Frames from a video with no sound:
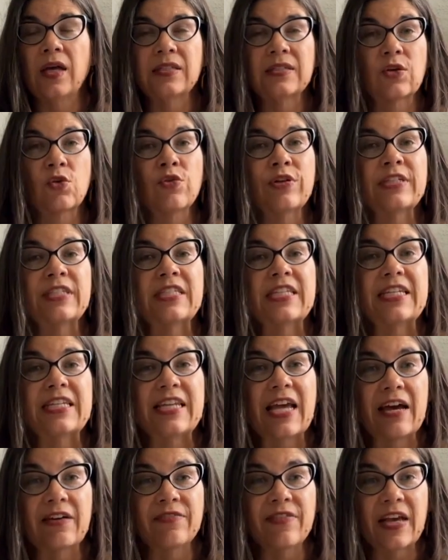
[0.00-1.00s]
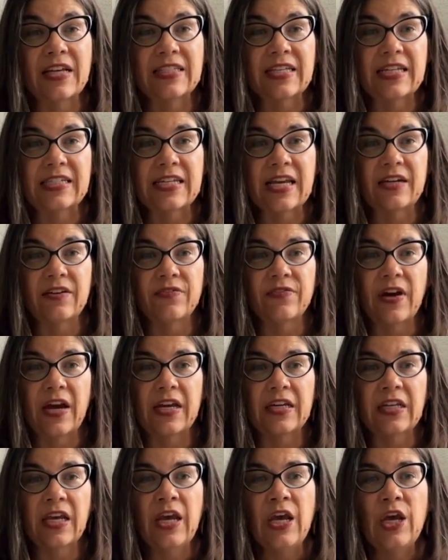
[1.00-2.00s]
Kristin Neff has
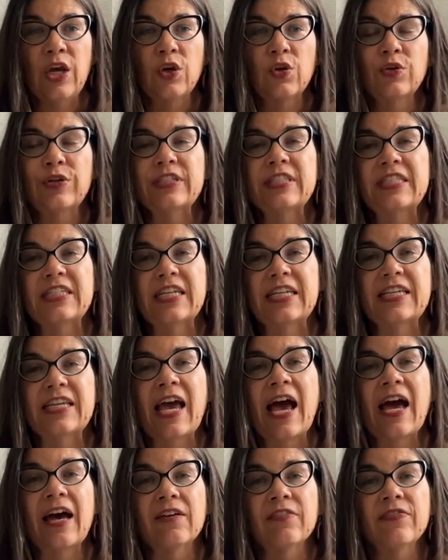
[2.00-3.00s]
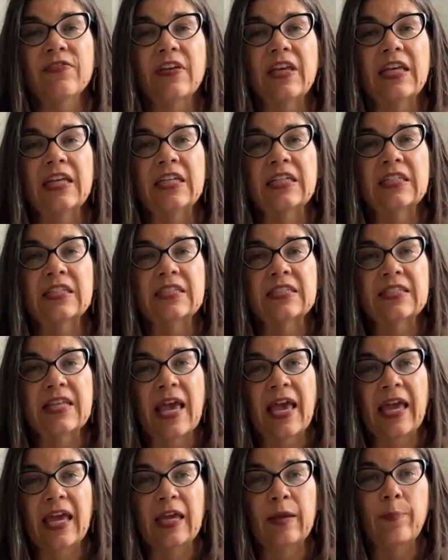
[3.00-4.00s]
identified. Kristin Neff is
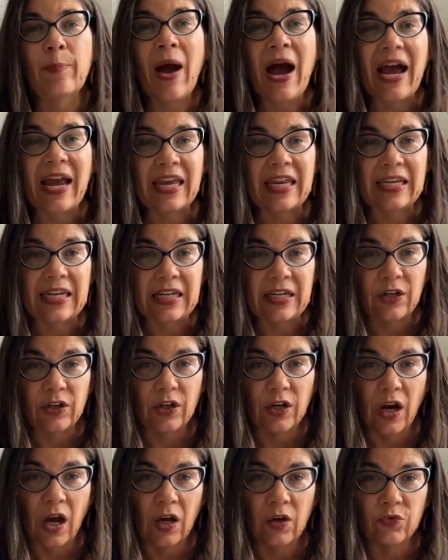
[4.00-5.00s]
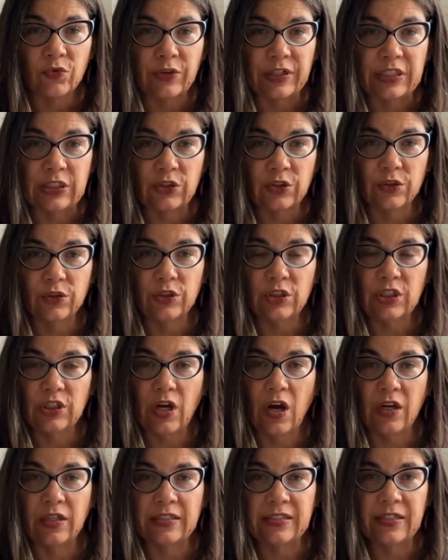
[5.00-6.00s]
a pioneer of research
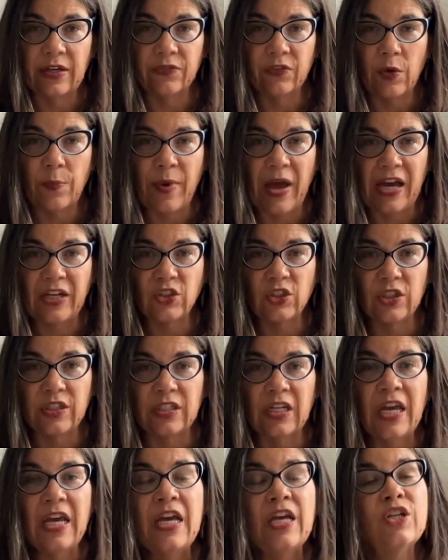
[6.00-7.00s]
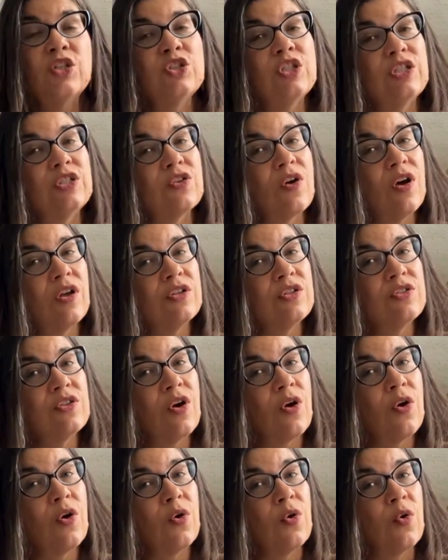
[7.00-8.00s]
on self-compassion. She's
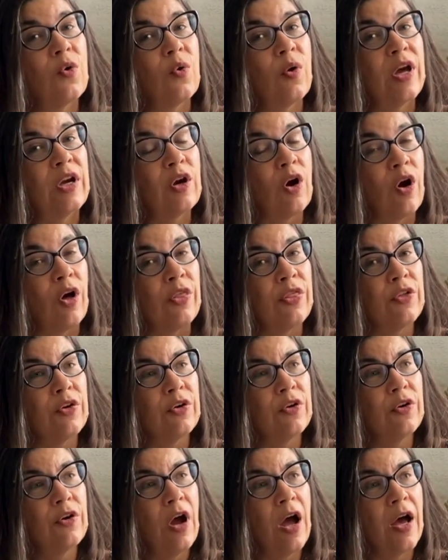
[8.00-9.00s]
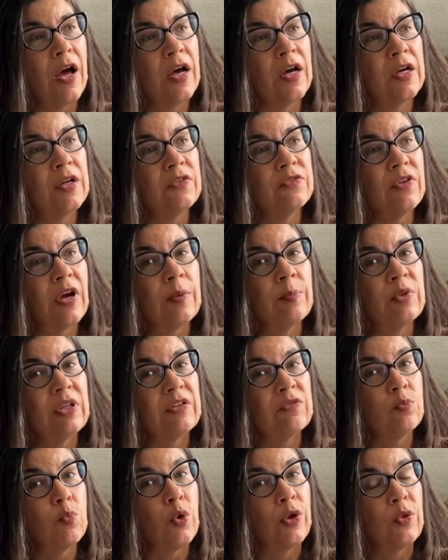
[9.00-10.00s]
also an author of, I
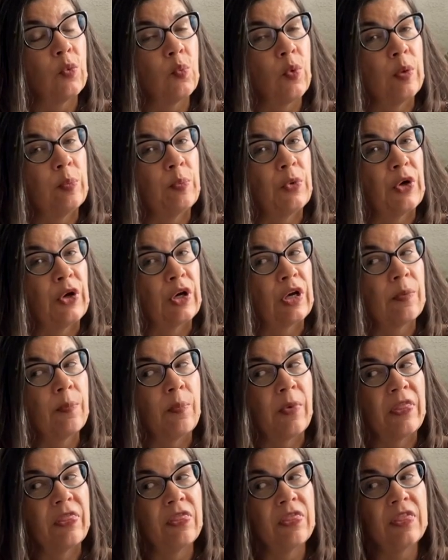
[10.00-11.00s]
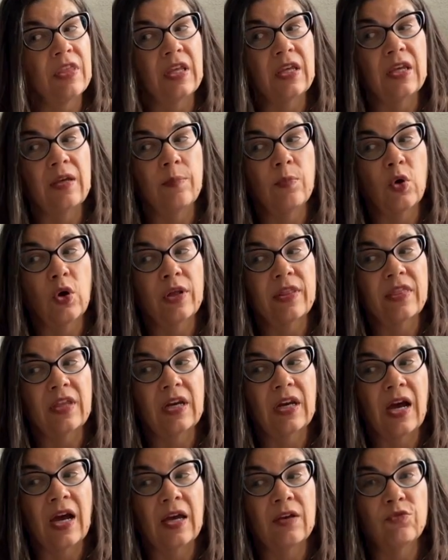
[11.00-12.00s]
believe, more than one book, but the book that
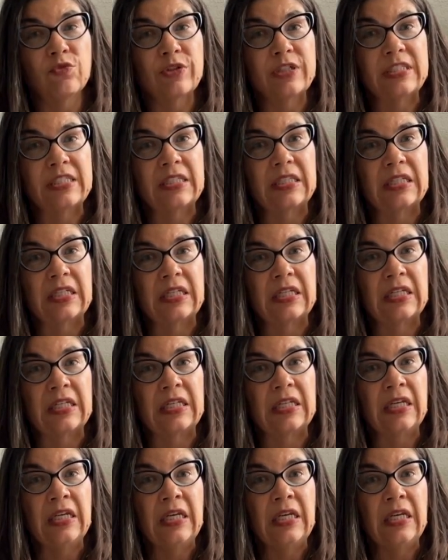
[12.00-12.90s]
I've recently